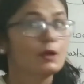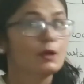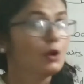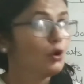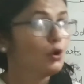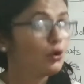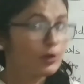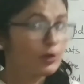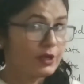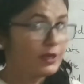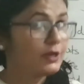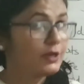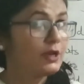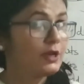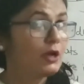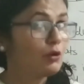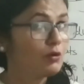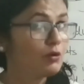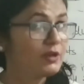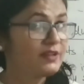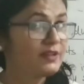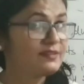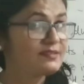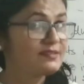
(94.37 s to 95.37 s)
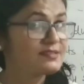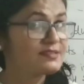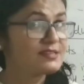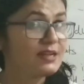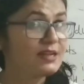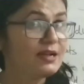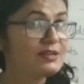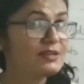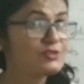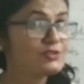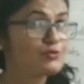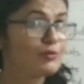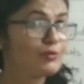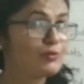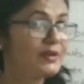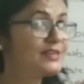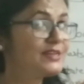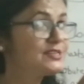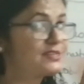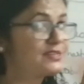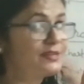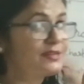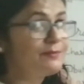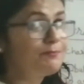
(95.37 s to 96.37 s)
Okay, now let's start
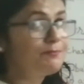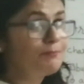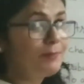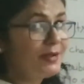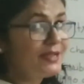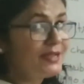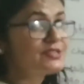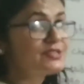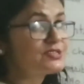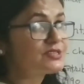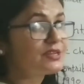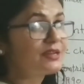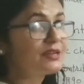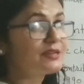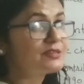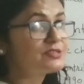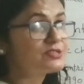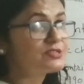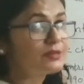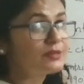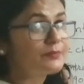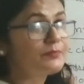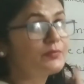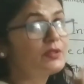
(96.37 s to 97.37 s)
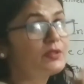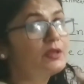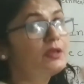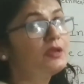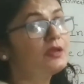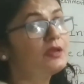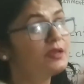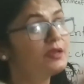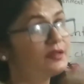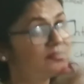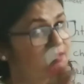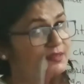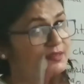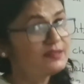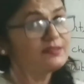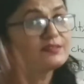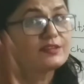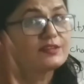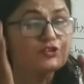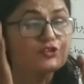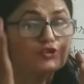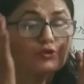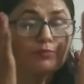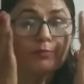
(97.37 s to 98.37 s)
writing pie chart. As I
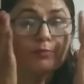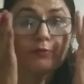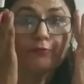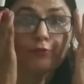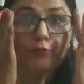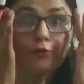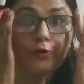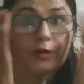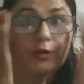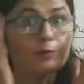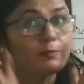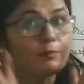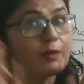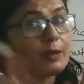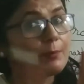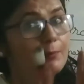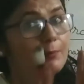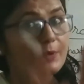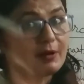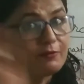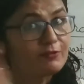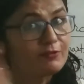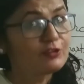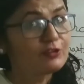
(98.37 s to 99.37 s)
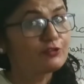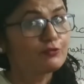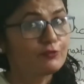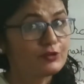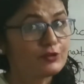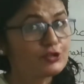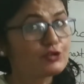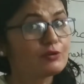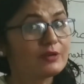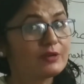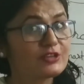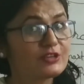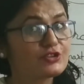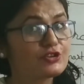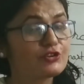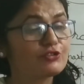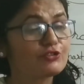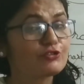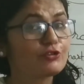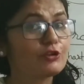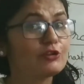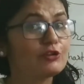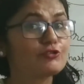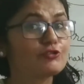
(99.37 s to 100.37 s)
said to you before in my previous video
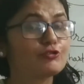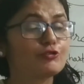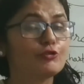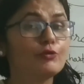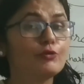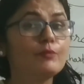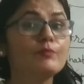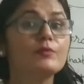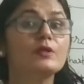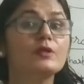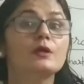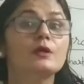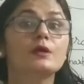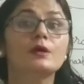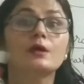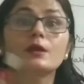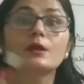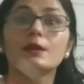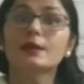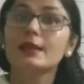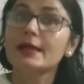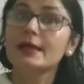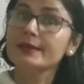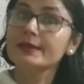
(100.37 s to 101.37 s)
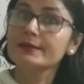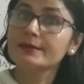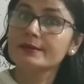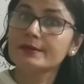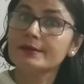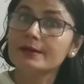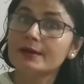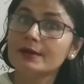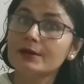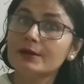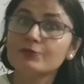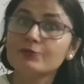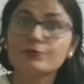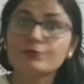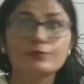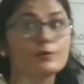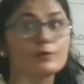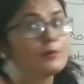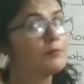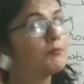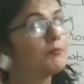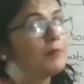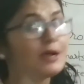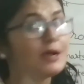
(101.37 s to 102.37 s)
lectures also, line graph,
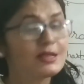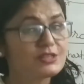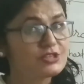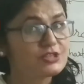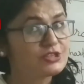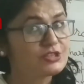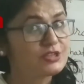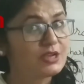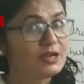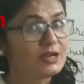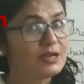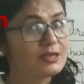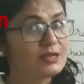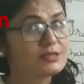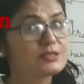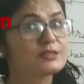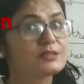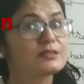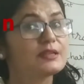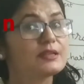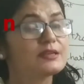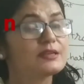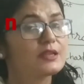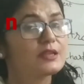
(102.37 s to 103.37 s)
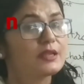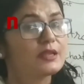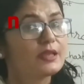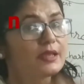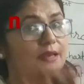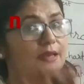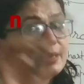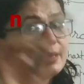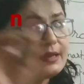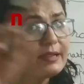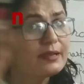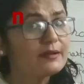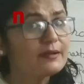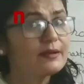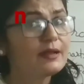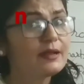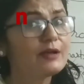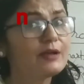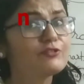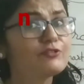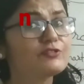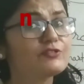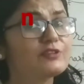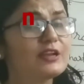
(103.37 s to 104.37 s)
bar chart, that any
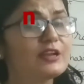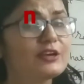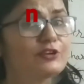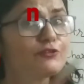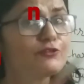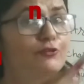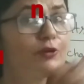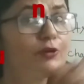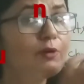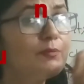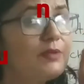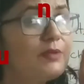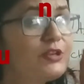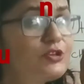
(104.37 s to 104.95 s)
graph starts from